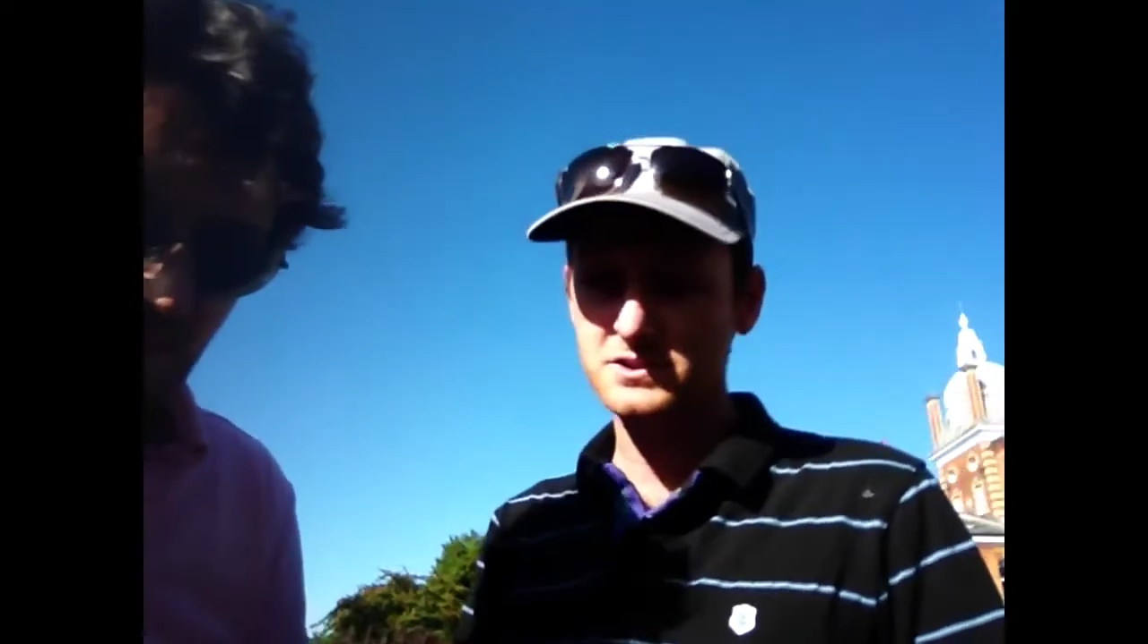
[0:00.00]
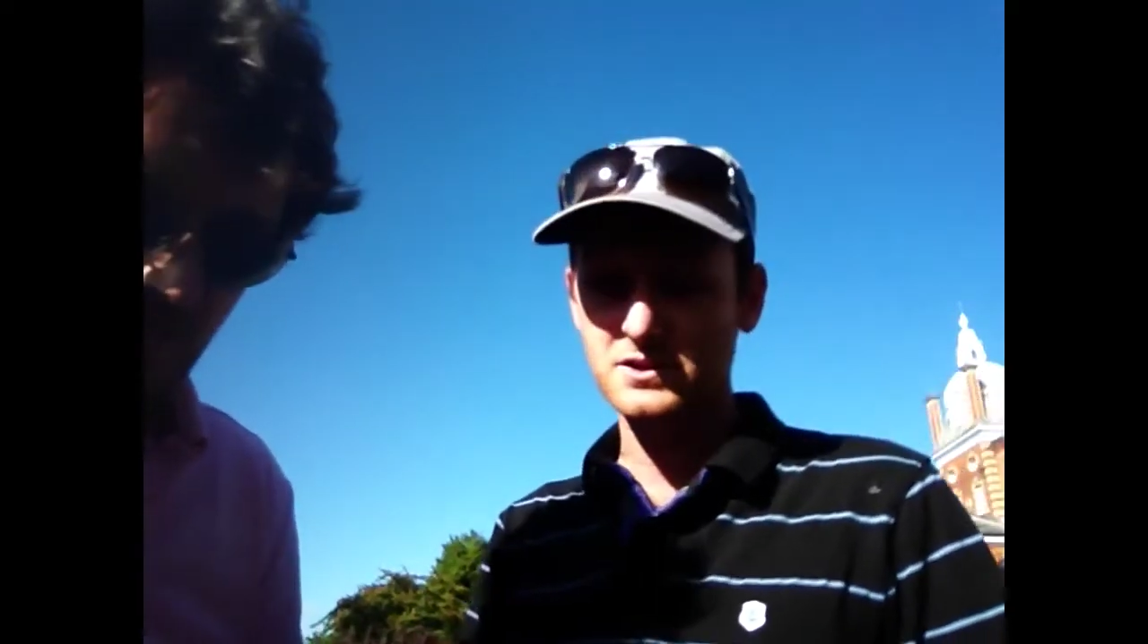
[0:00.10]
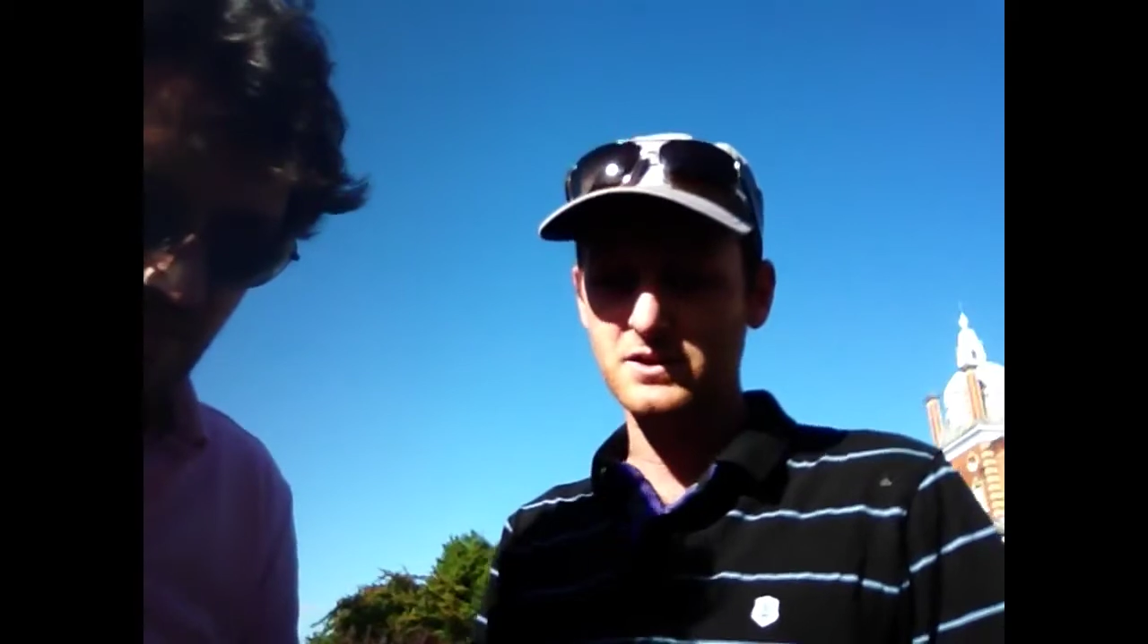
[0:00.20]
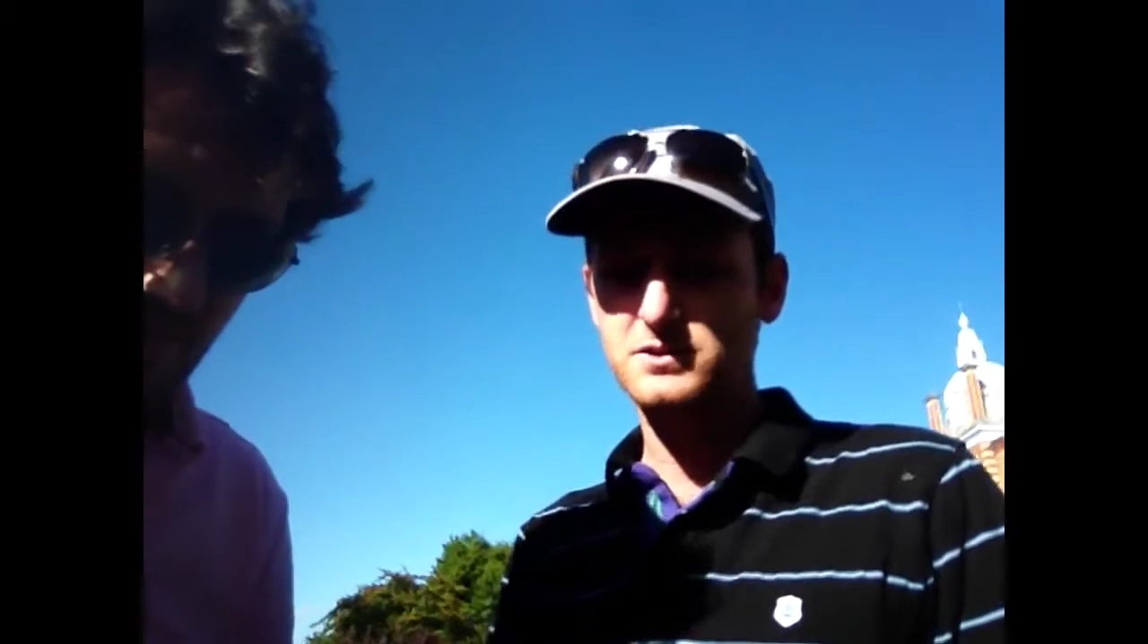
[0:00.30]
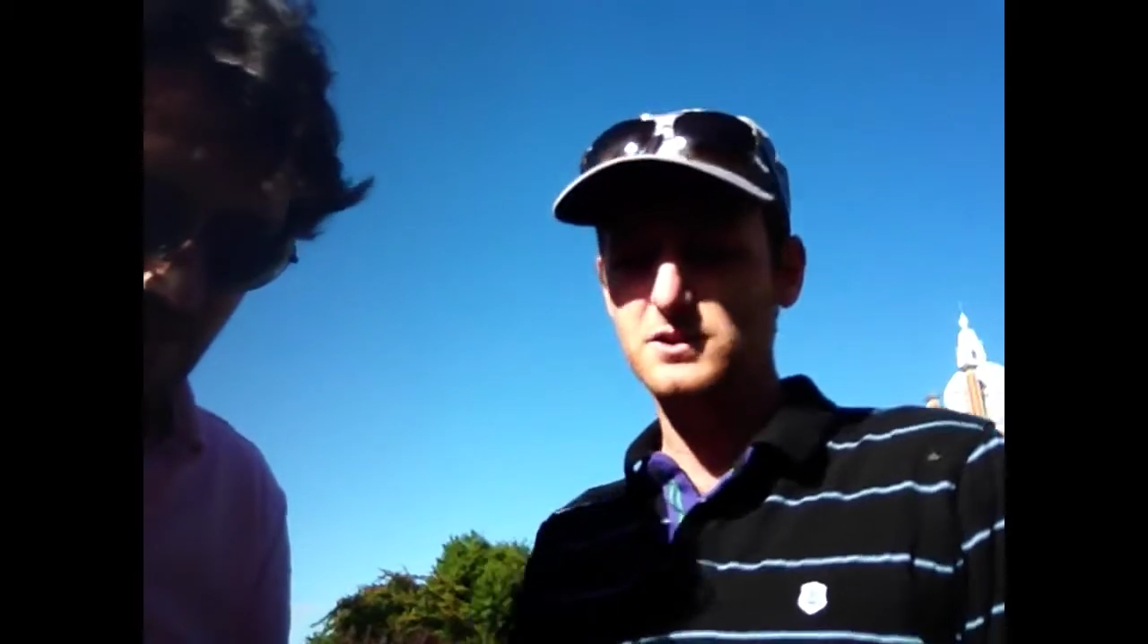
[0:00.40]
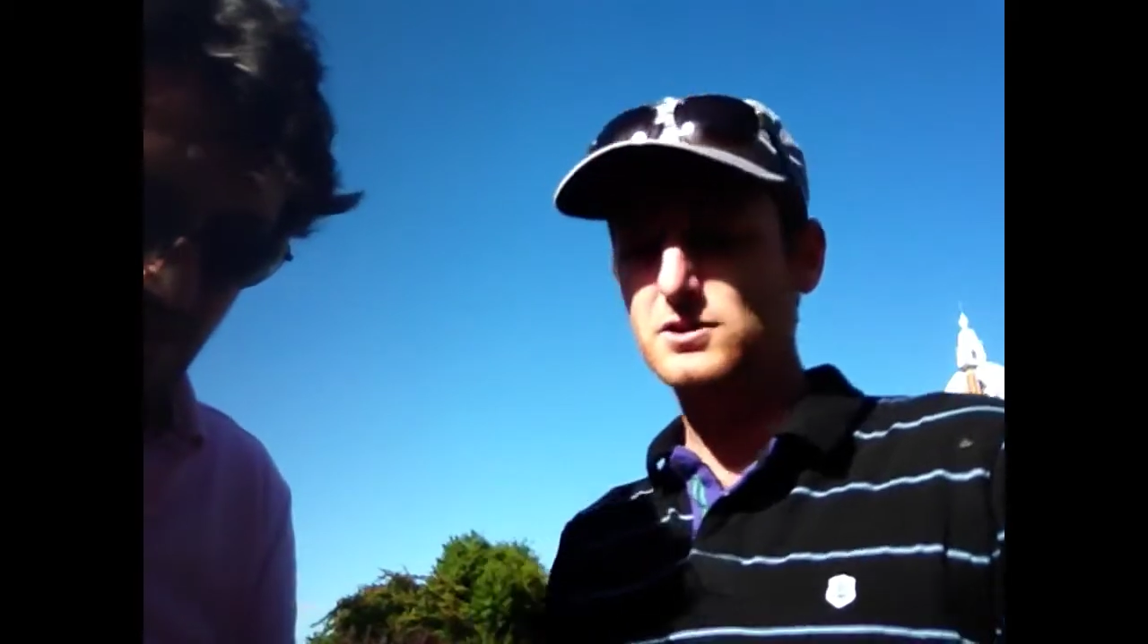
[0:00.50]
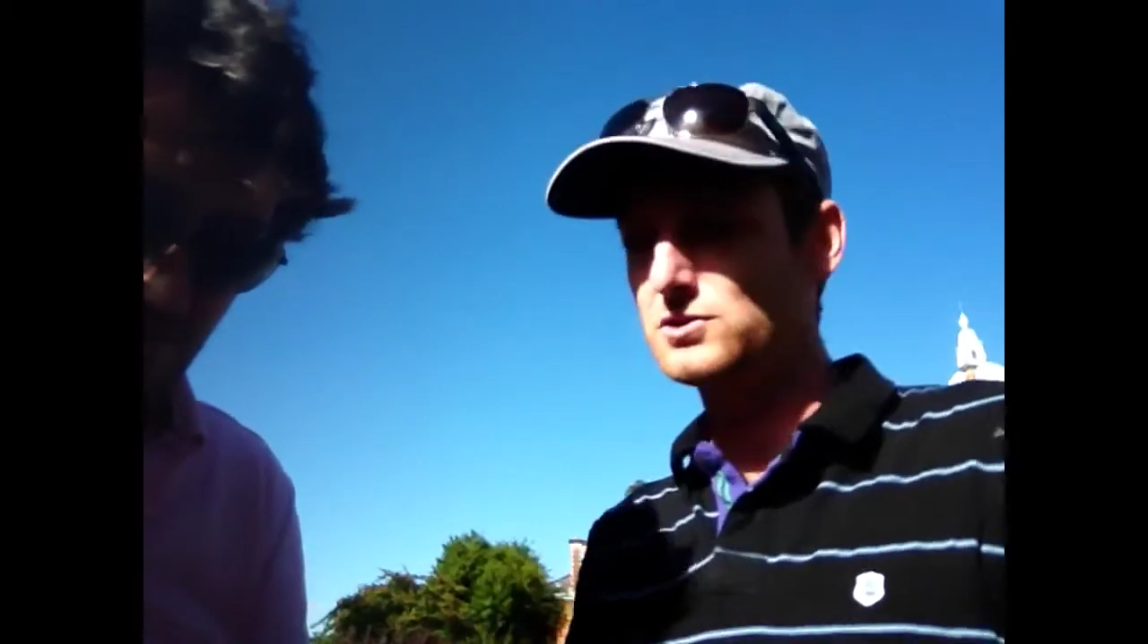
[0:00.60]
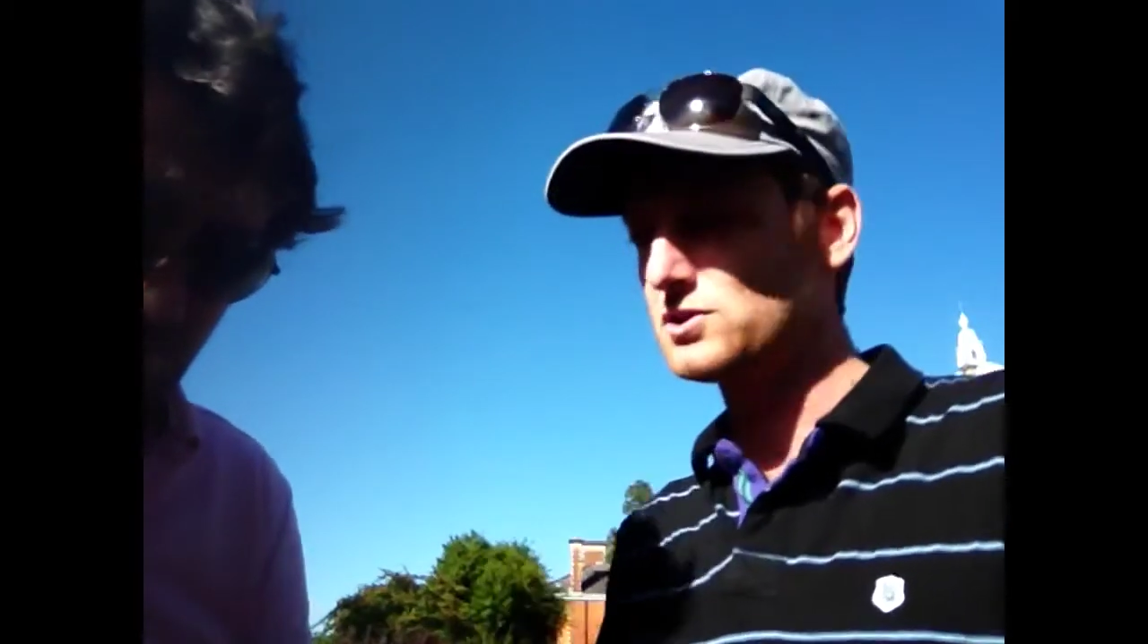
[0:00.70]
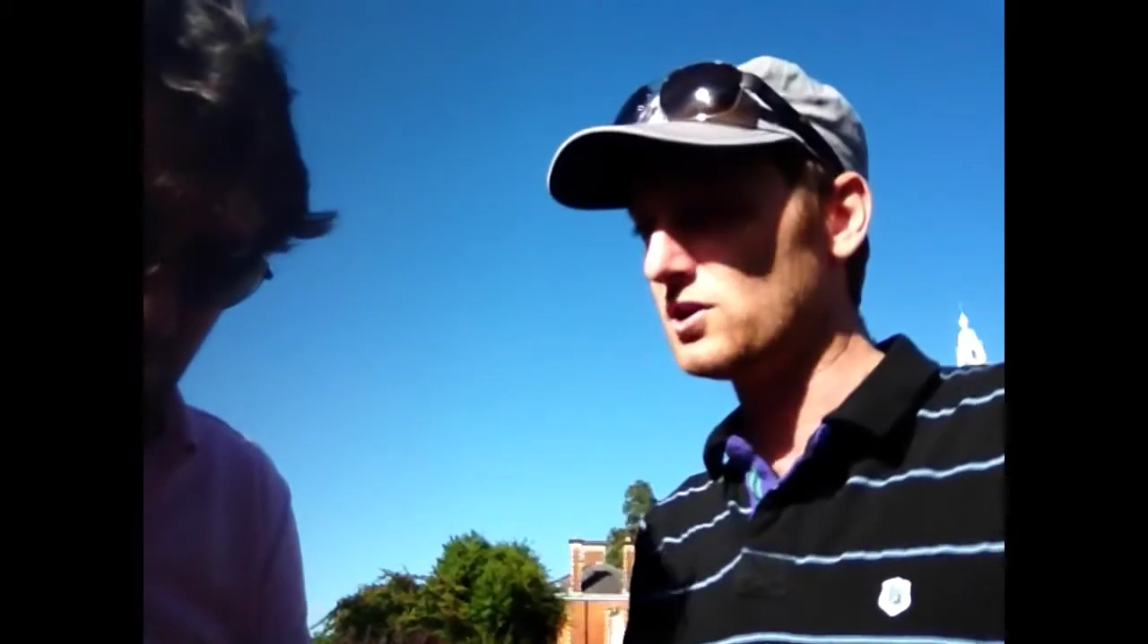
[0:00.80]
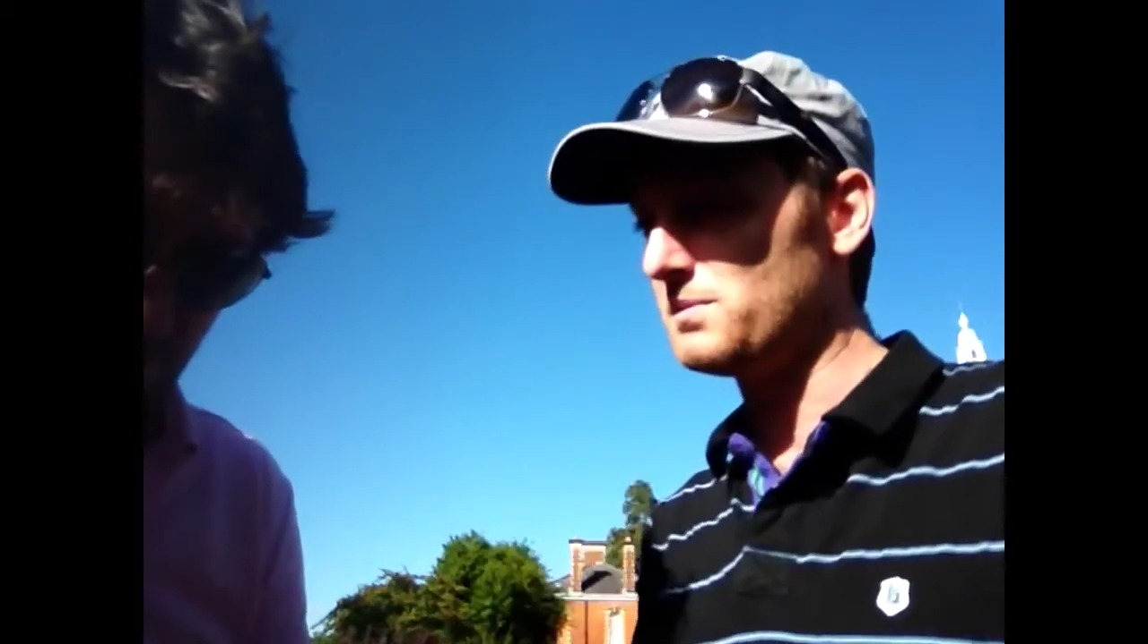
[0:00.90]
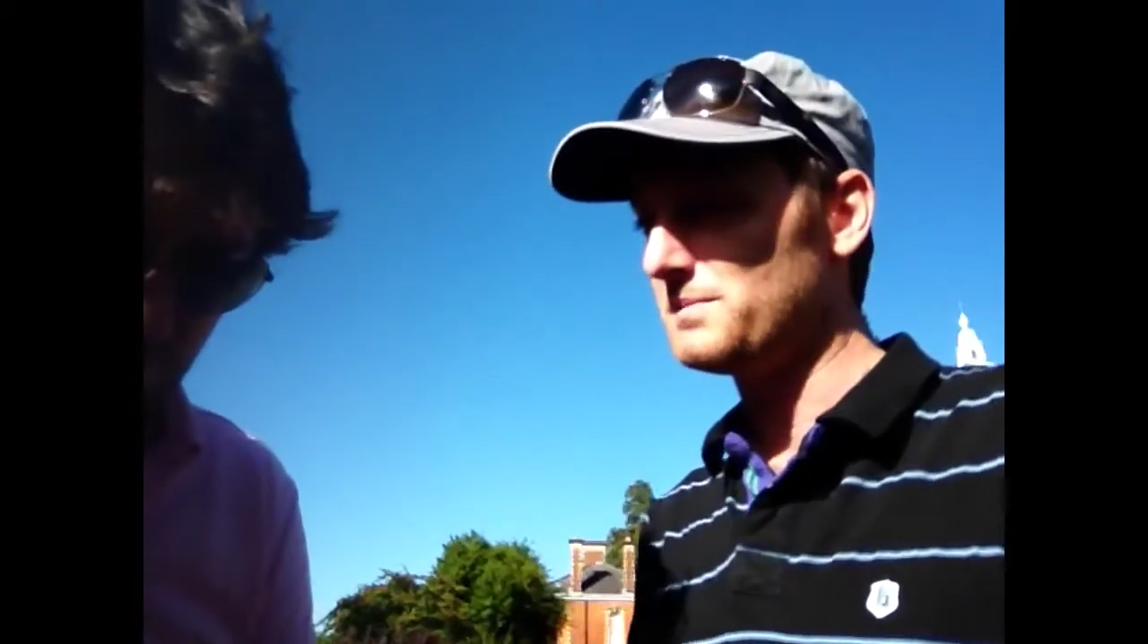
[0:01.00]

did a good job.